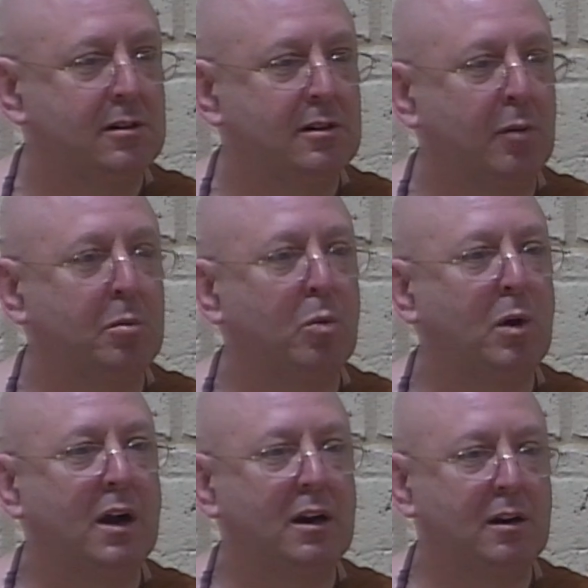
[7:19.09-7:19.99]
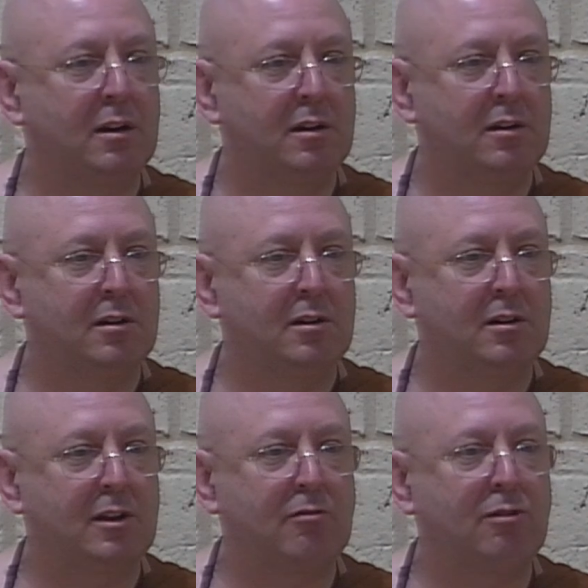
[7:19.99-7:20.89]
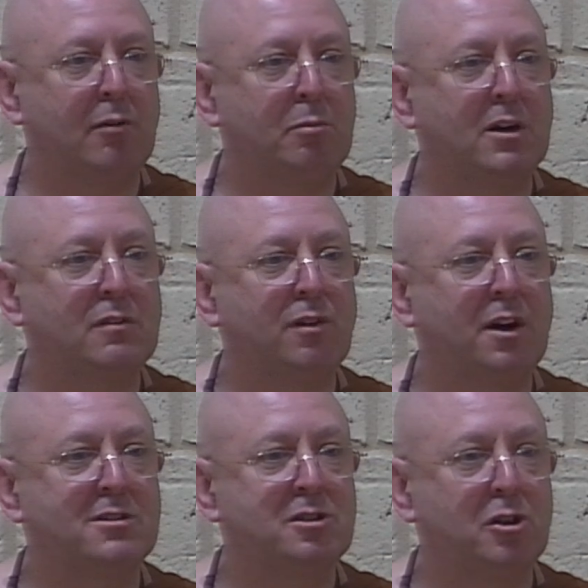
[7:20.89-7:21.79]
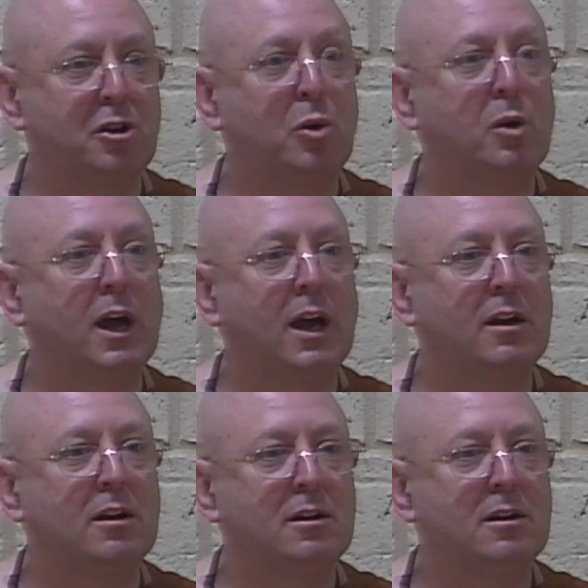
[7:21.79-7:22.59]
Number 1, they run much faster than you can.